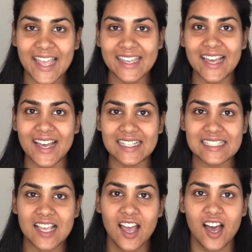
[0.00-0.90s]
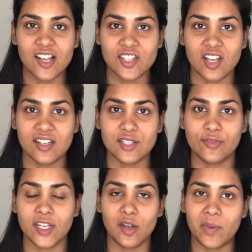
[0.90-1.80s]
Hey guys, I saw this
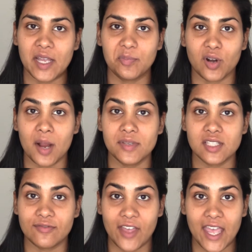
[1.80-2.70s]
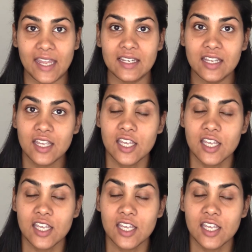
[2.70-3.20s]
video by Promise Fan.